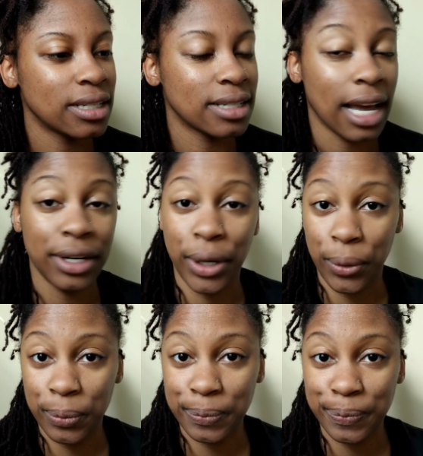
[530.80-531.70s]
Side
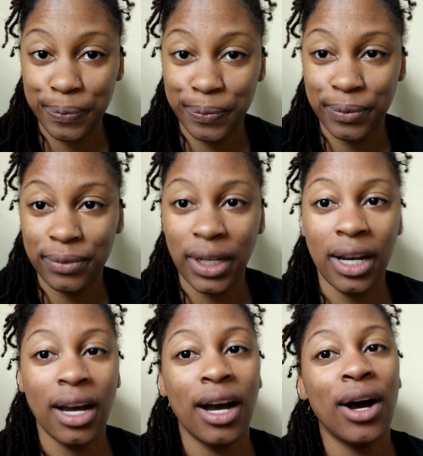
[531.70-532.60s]
note,
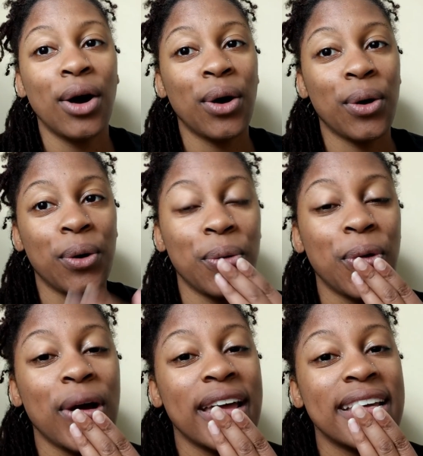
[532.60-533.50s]

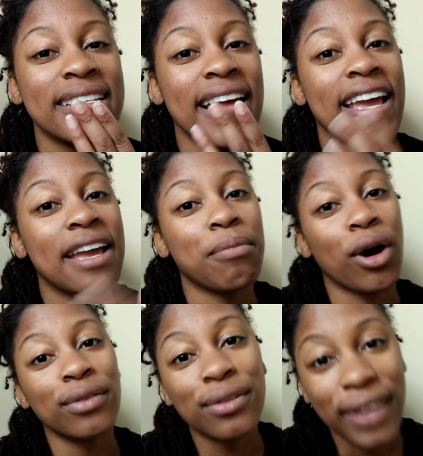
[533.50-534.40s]
who is a
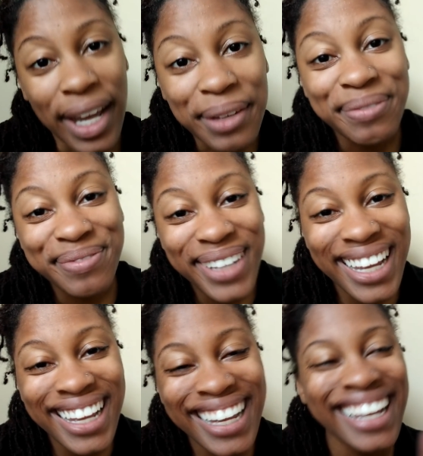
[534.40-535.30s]
Marvel fan?
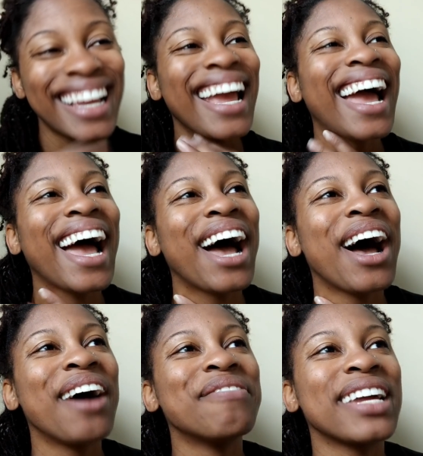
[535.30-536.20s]

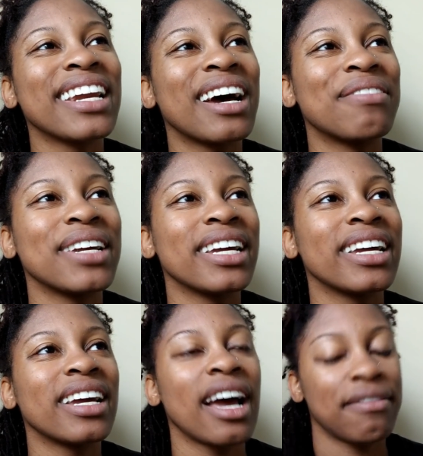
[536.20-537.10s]
Me and
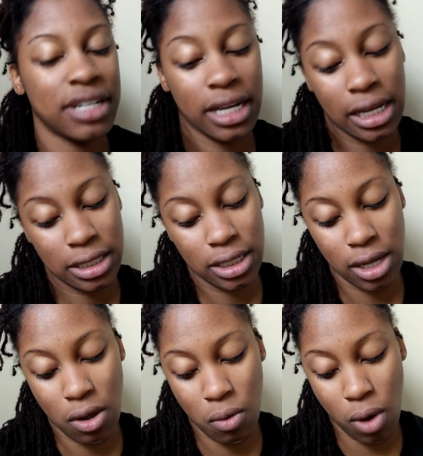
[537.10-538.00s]
hubby have tickets
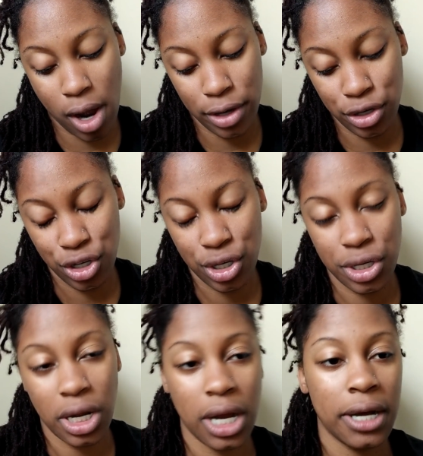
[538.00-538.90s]
to go watch